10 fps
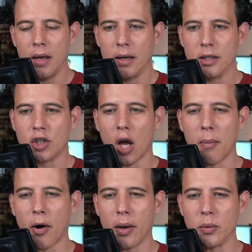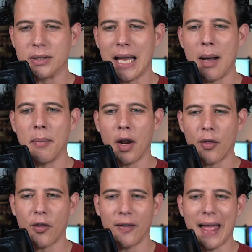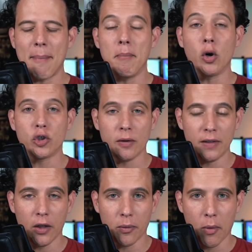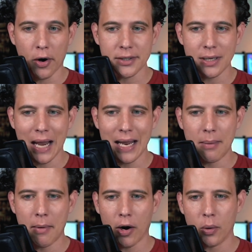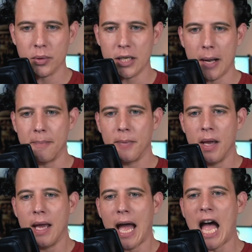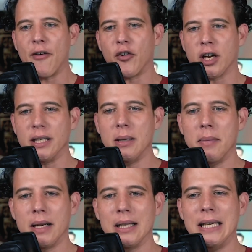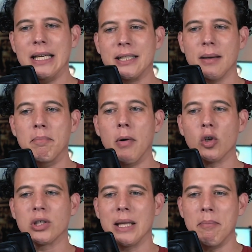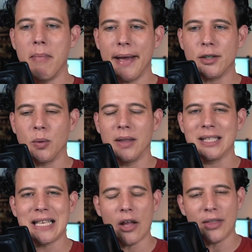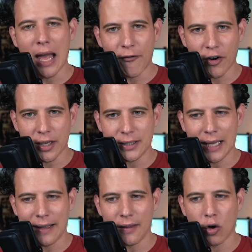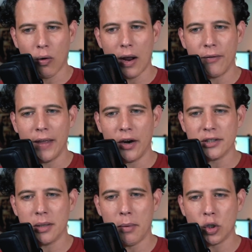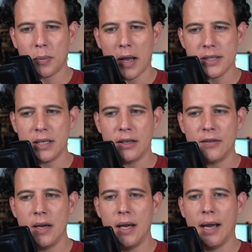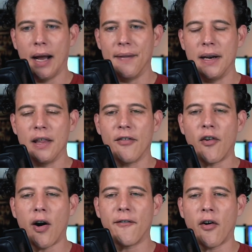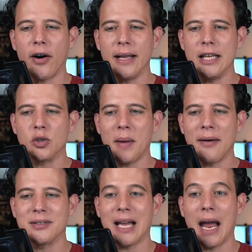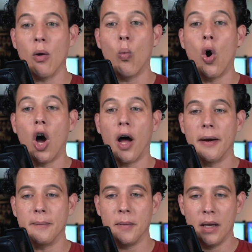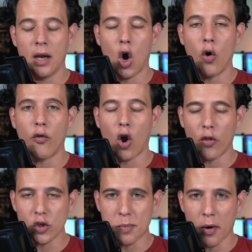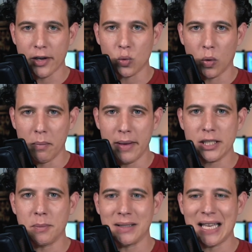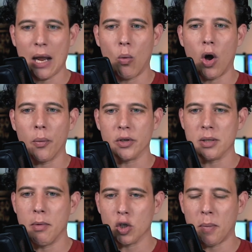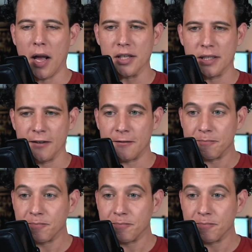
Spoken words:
Stock market was down. But other than that, most of the other markets in Latin America was up. Africa and the Middle East, mostly mixed, with South Africa taking the crown there as the most positive. And then in the far east, we have Taiwan. Overall, those markets were mixed, but Taiwan was the most positive.